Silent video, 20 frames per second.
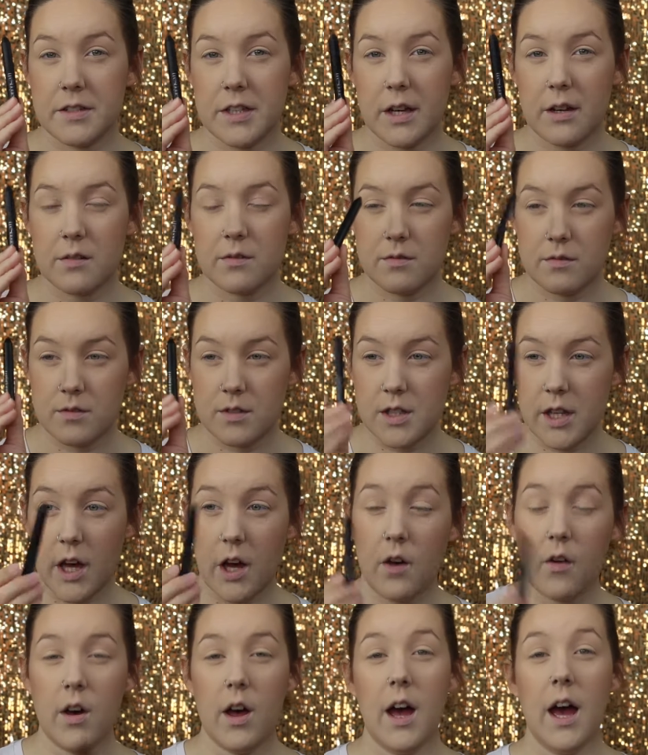so.
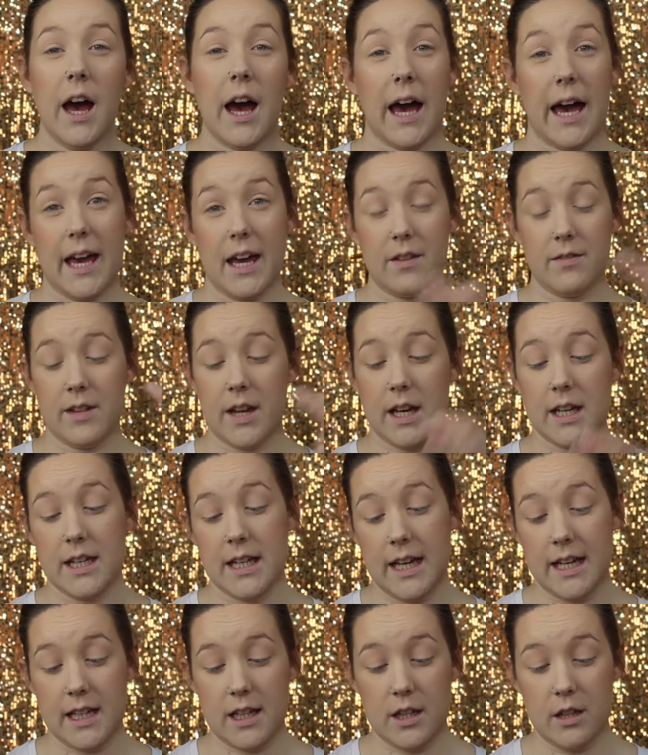So I have not
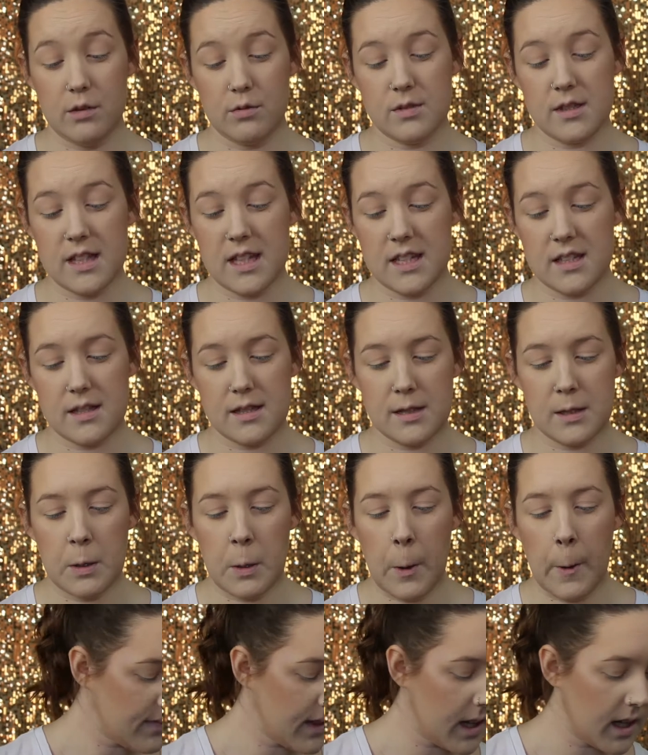yet used this.
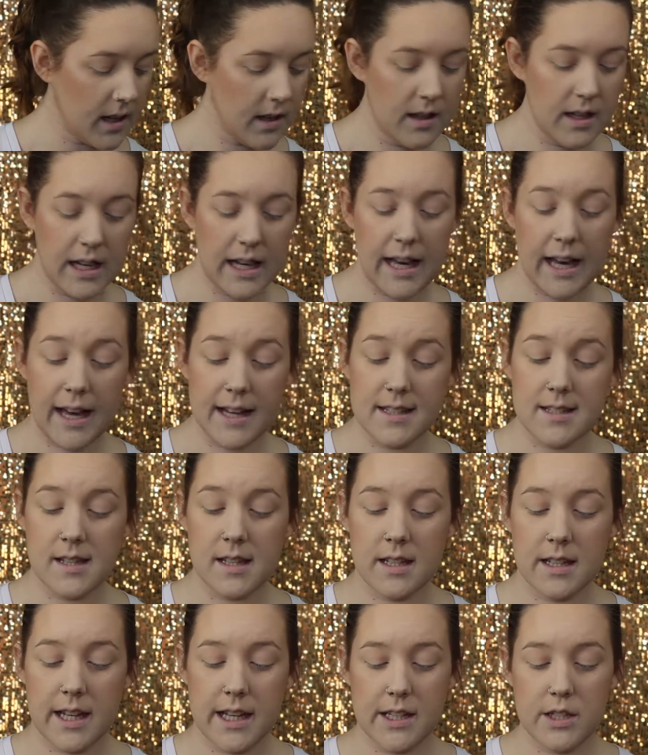It has
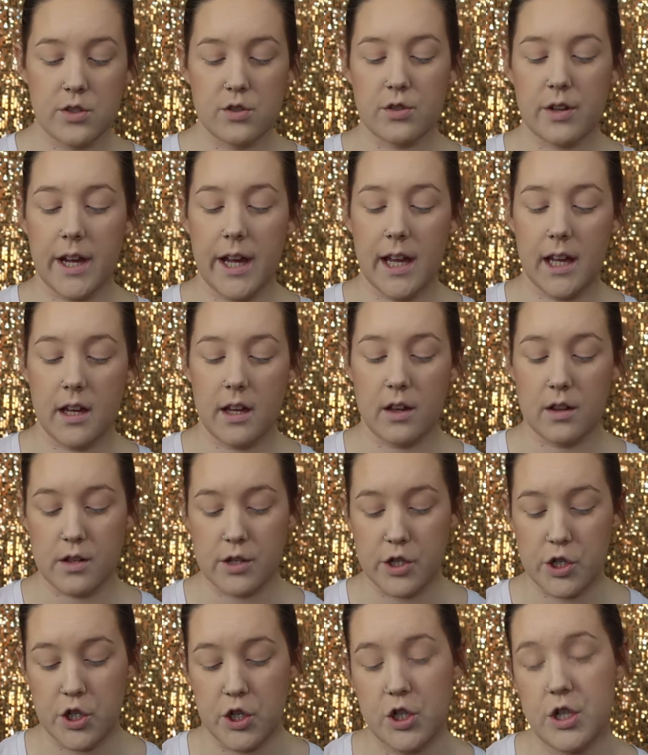a nice
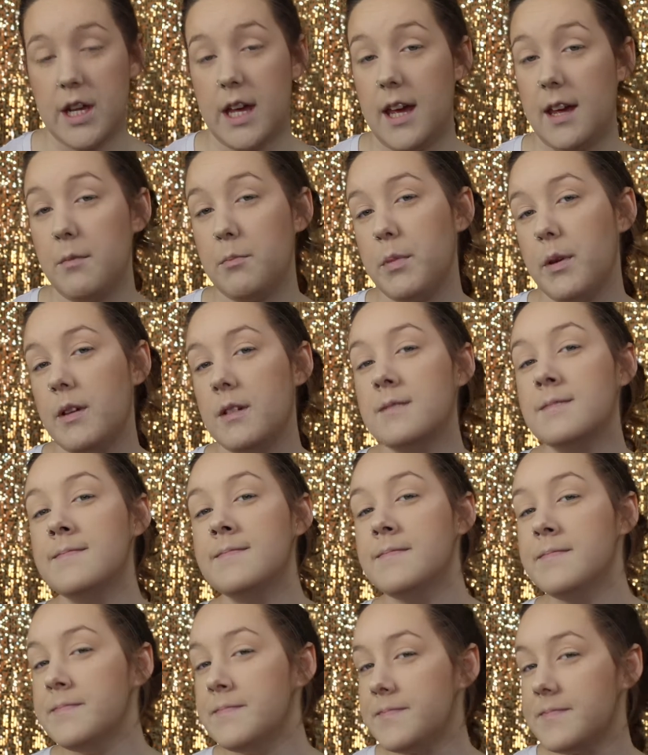triangular shape
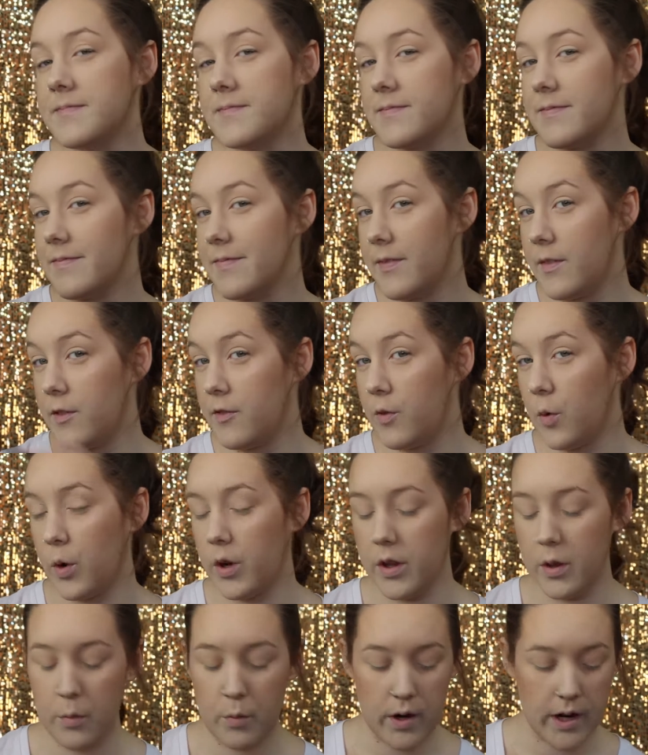
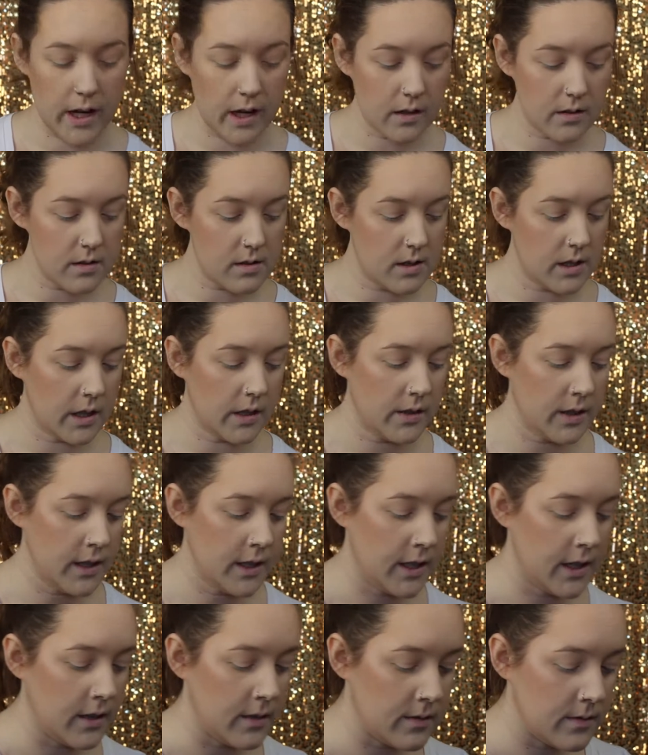for the brows, so you
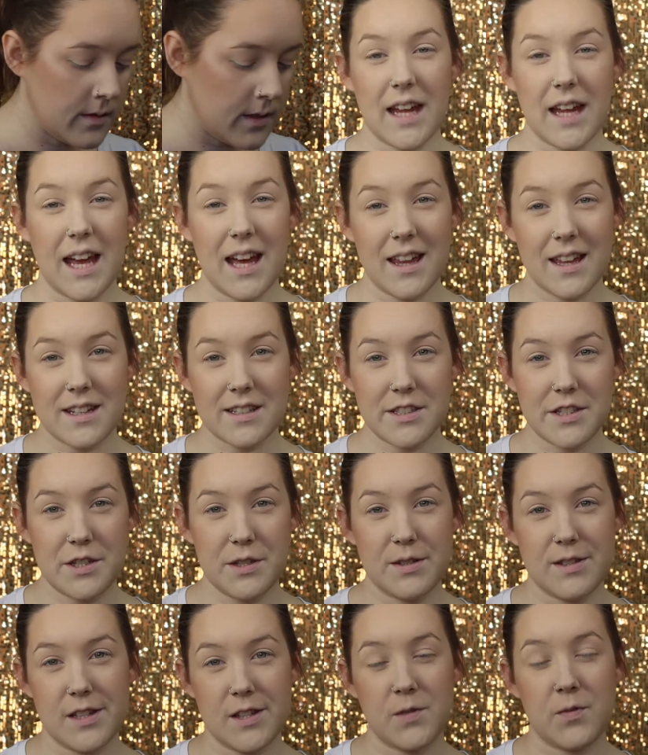know. I like to
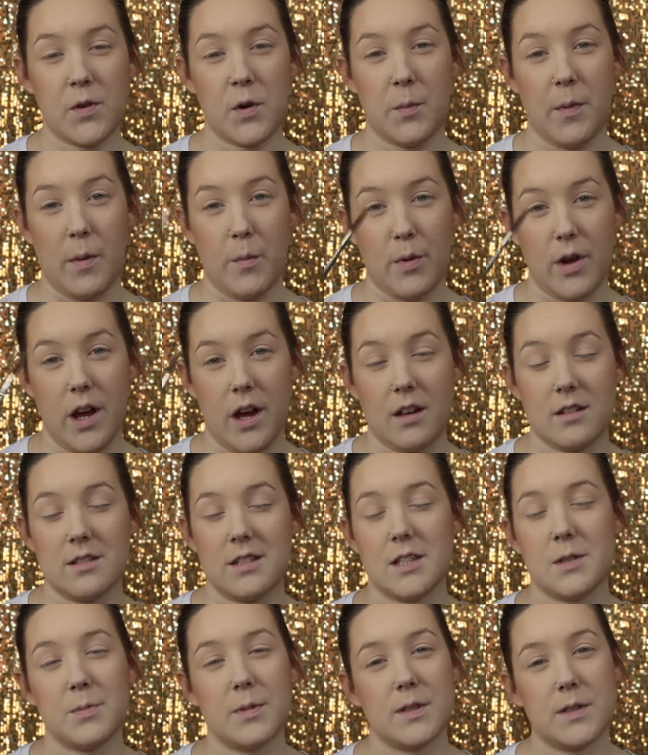use this for my
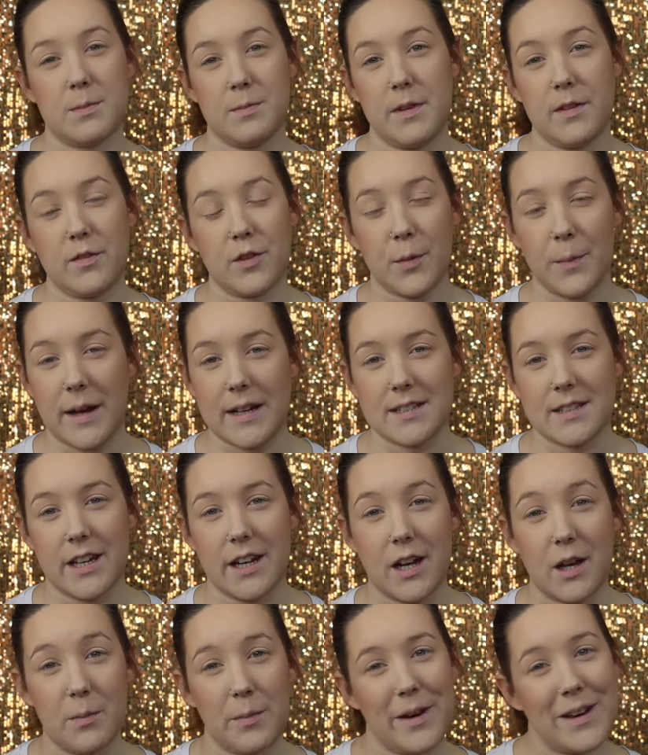brows. It's supposed to be for
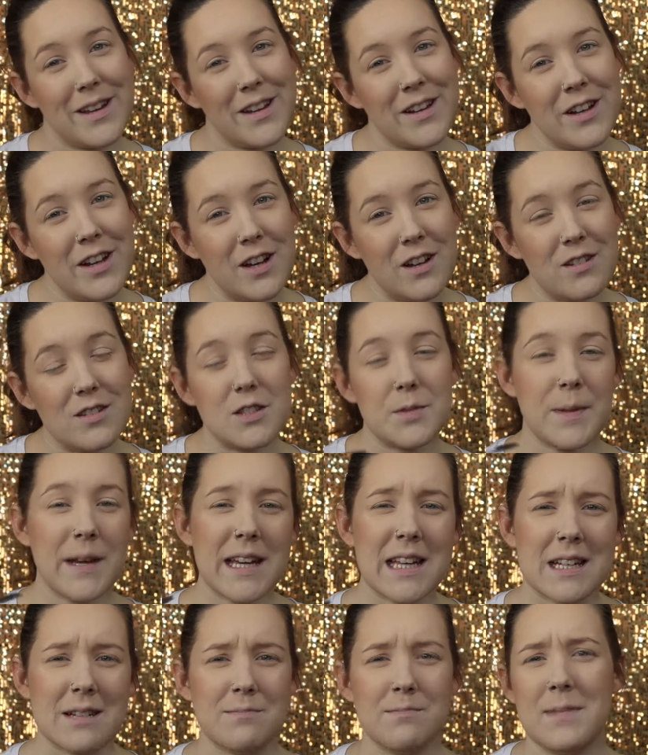mascara, but you know, it's
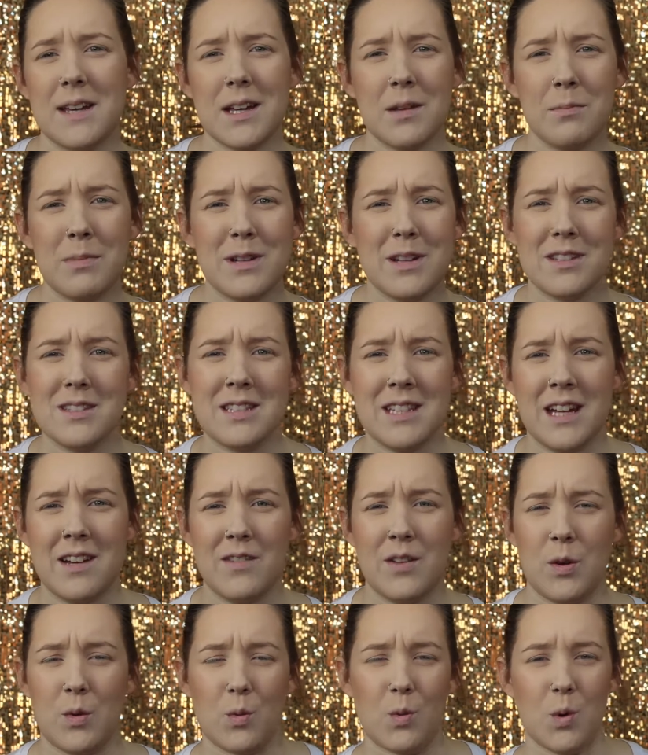makeup. Makeup doesn't have
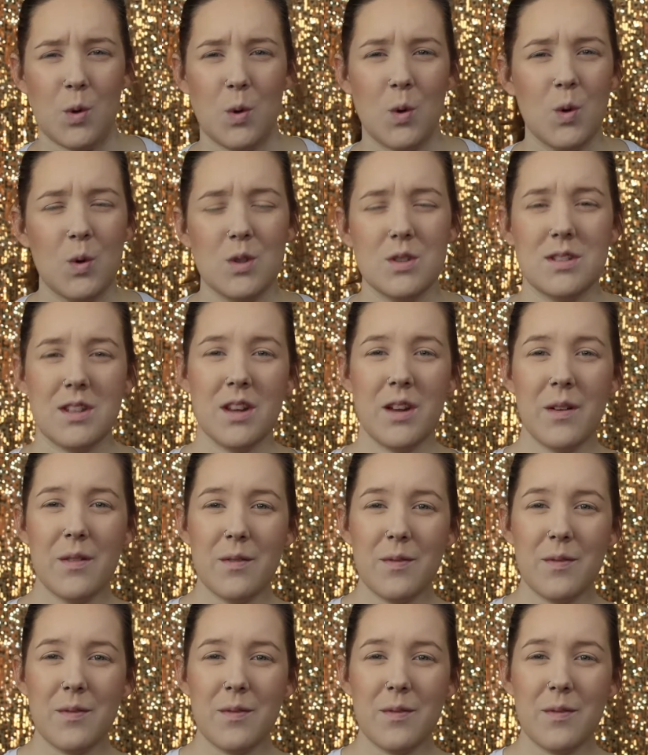any rules.